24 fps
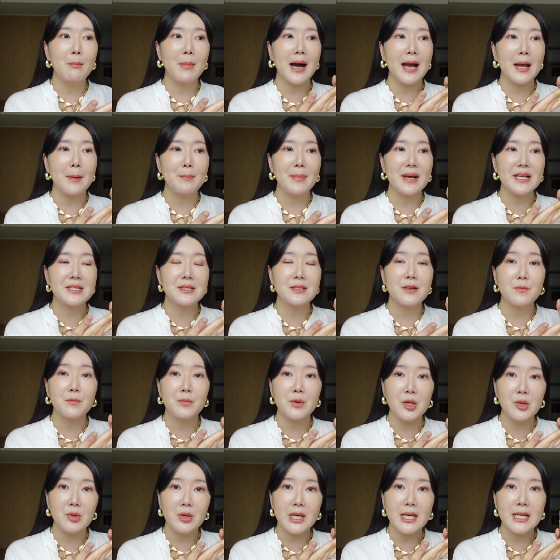my best of
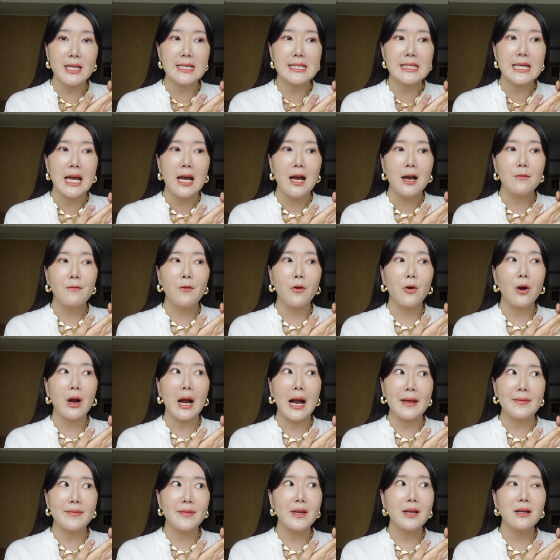beauties for,
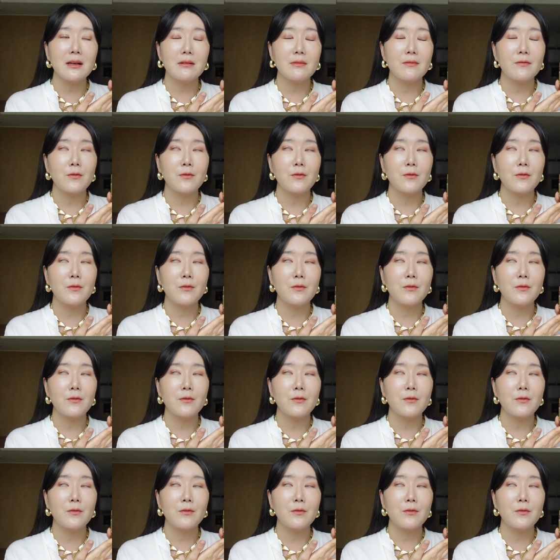I think,